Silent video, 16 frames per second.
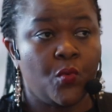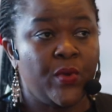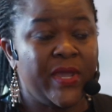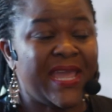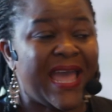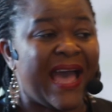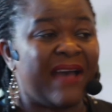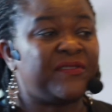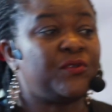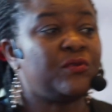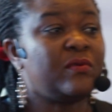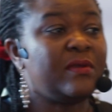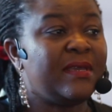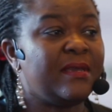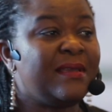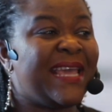we have
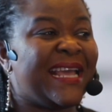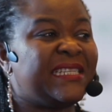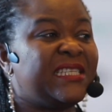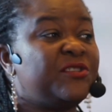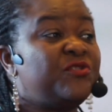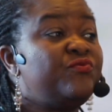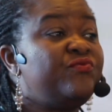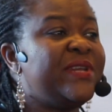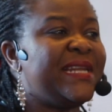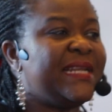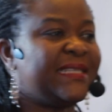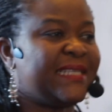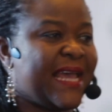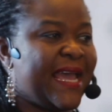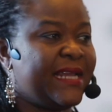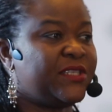to get it really
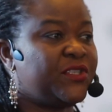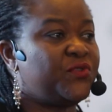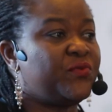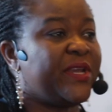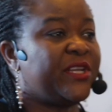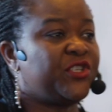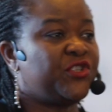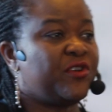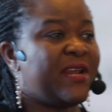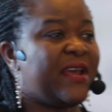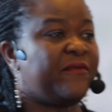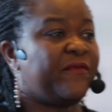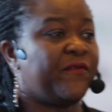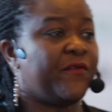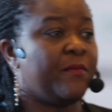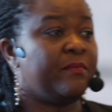tight to ensure
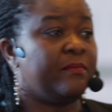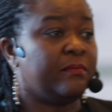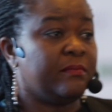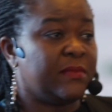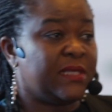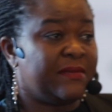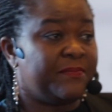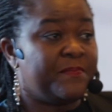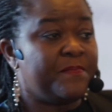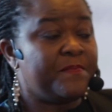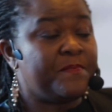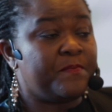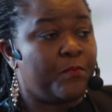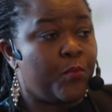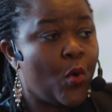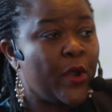that from the
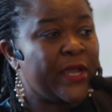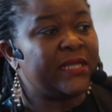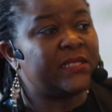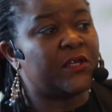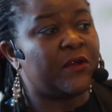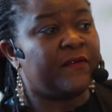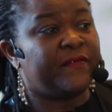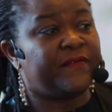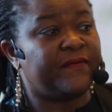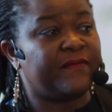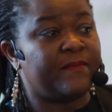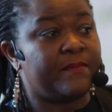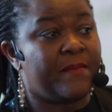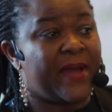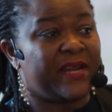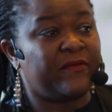point of
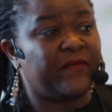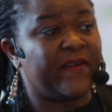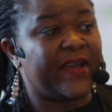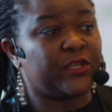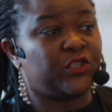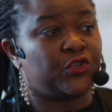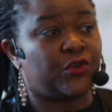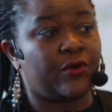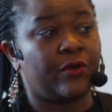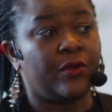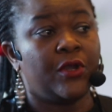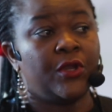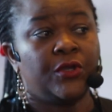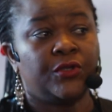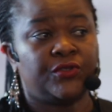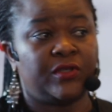manufacture
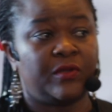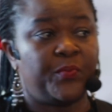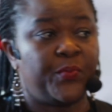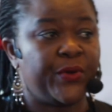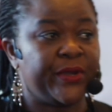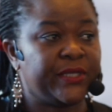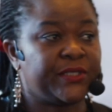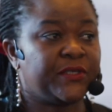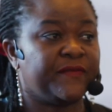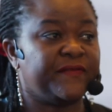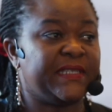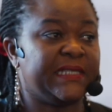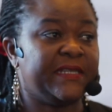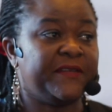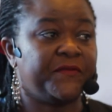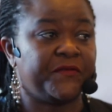to the point of
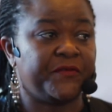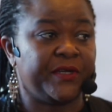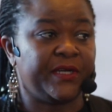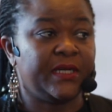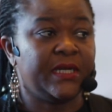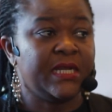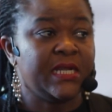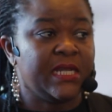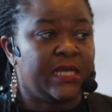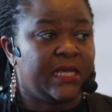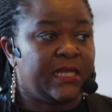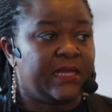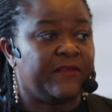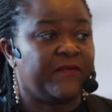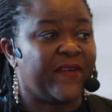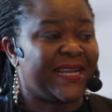delivery,
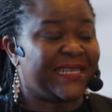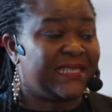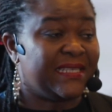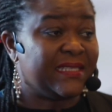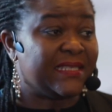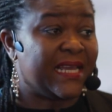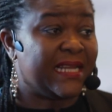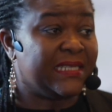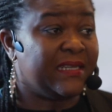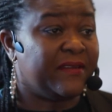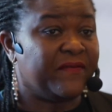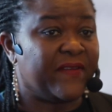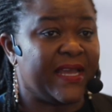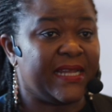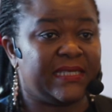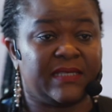the vaccines are
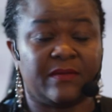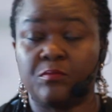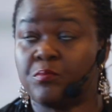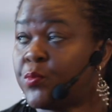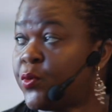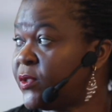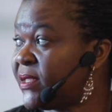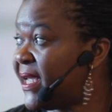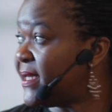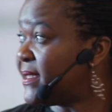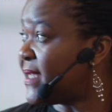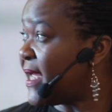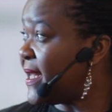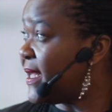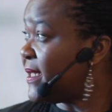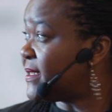delivered
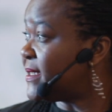potent and